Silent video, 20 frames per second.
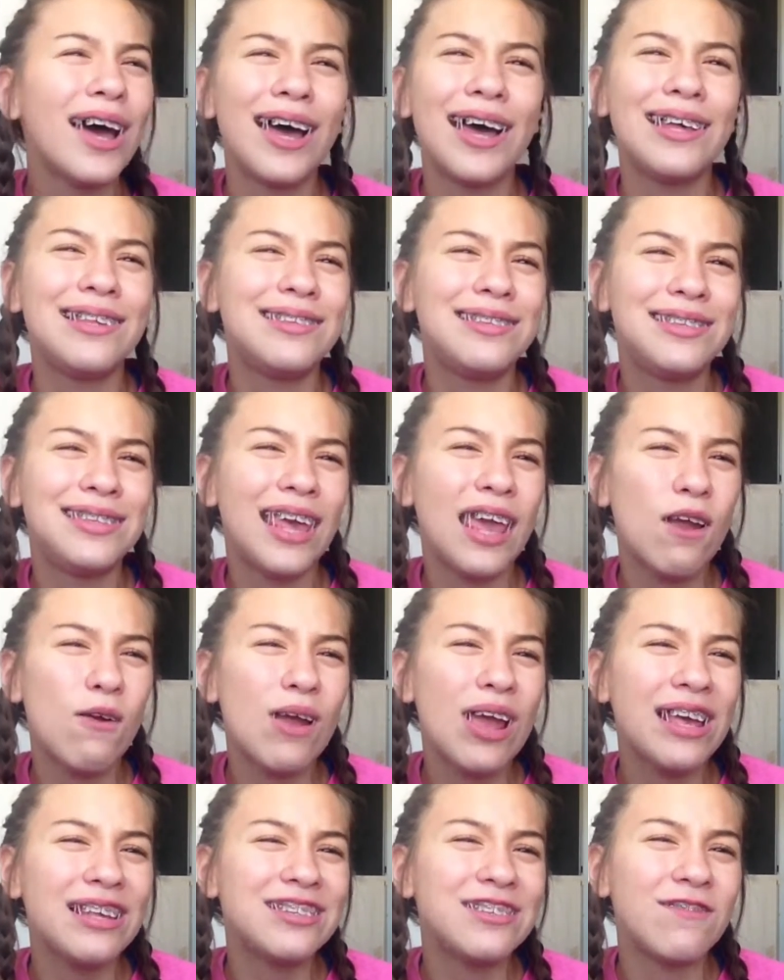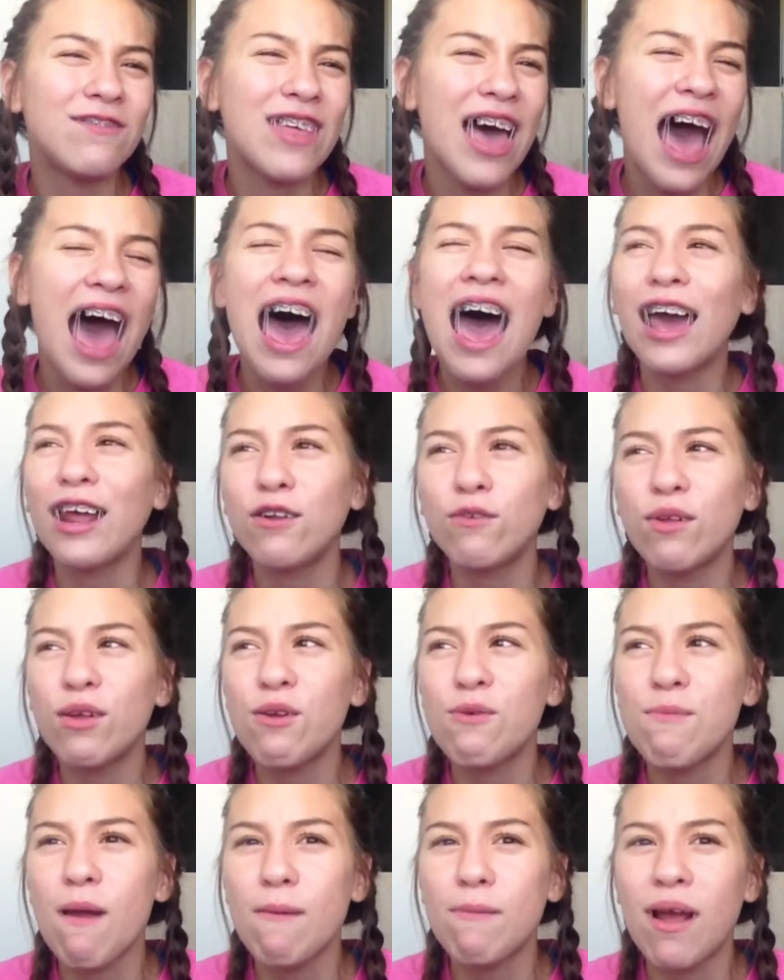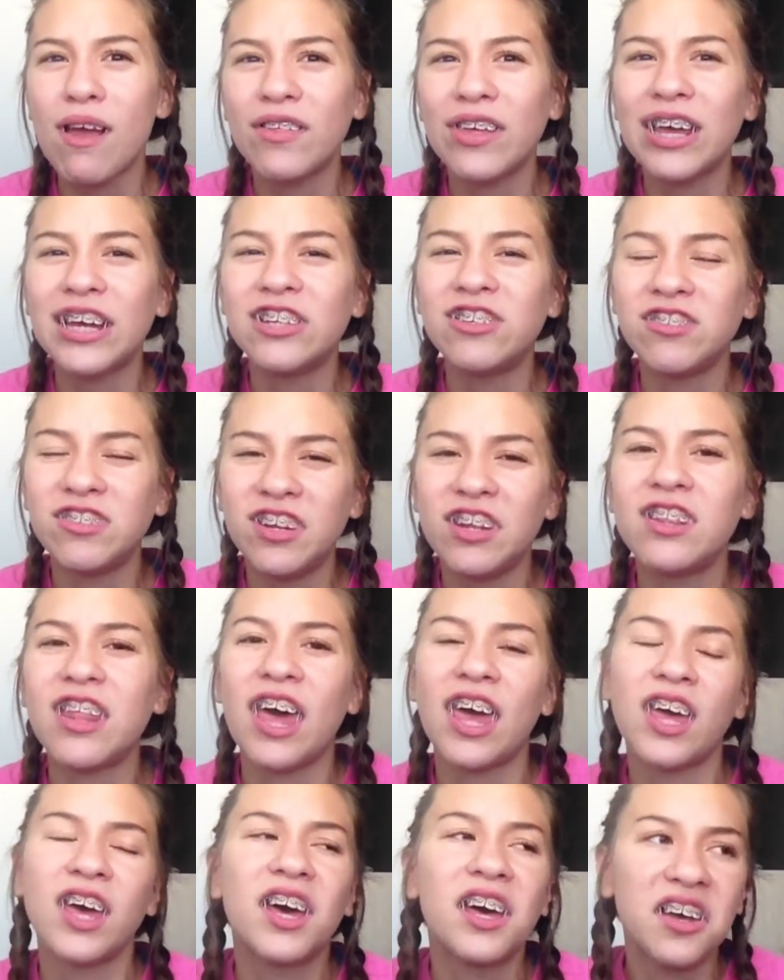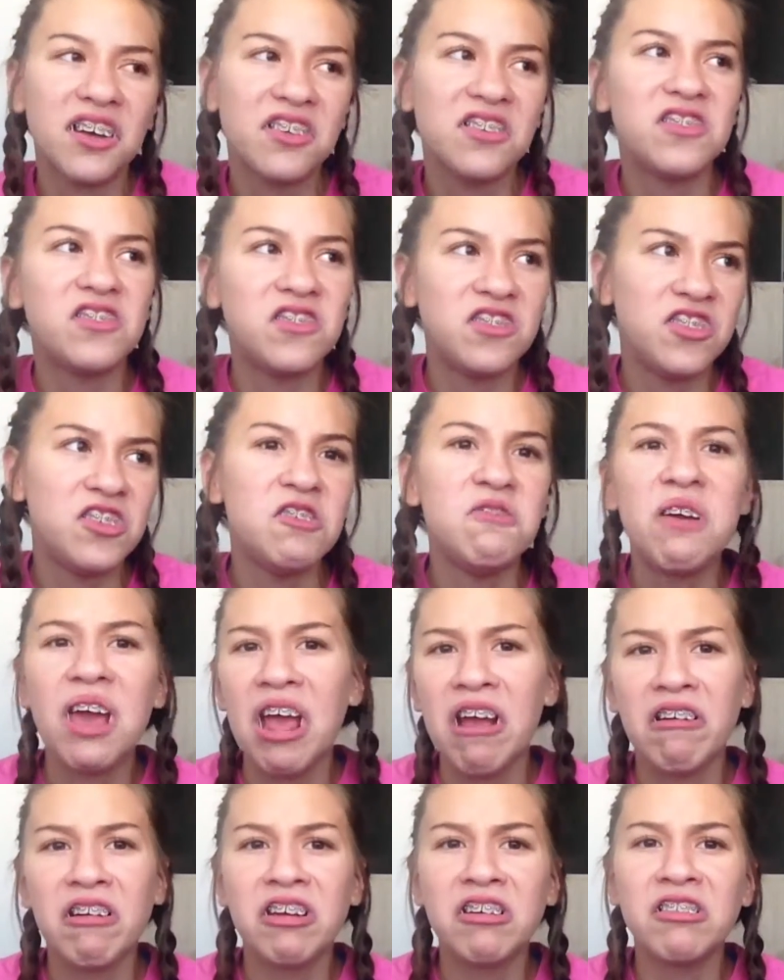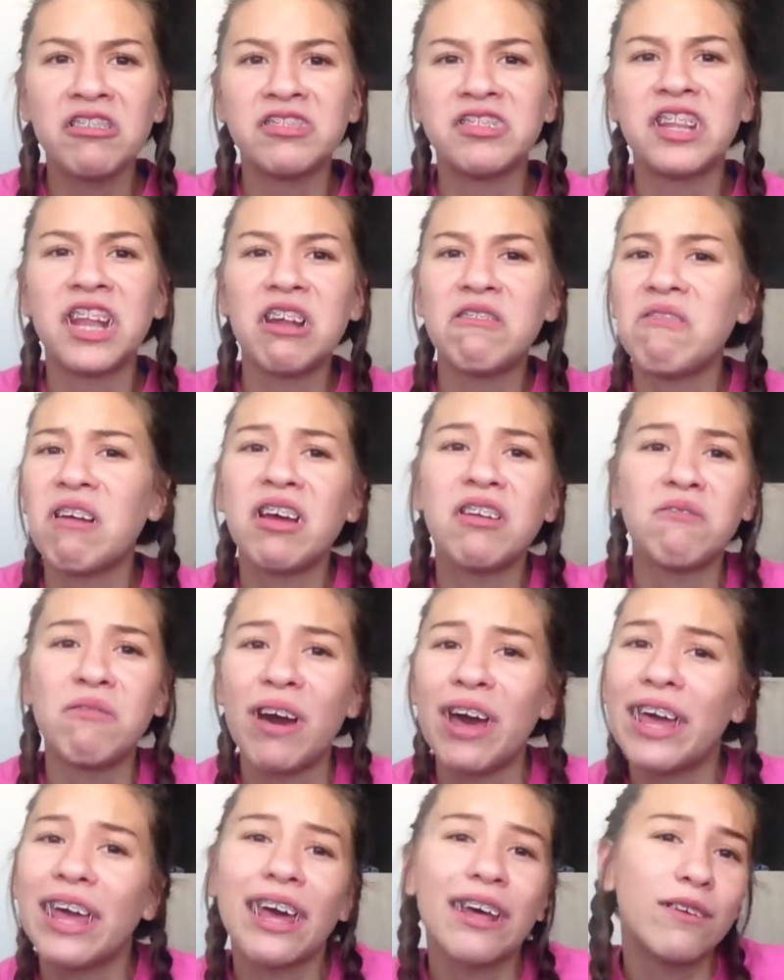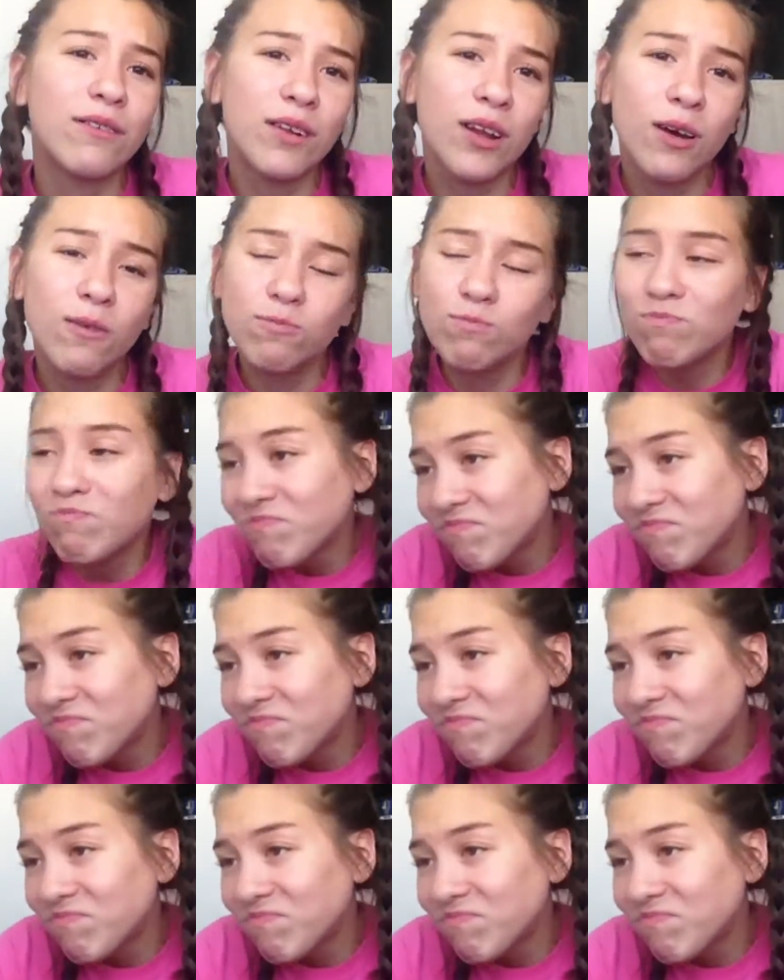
a series of that. I don't really remember. I think I just did like 2 aerials and I ran away. I don't know.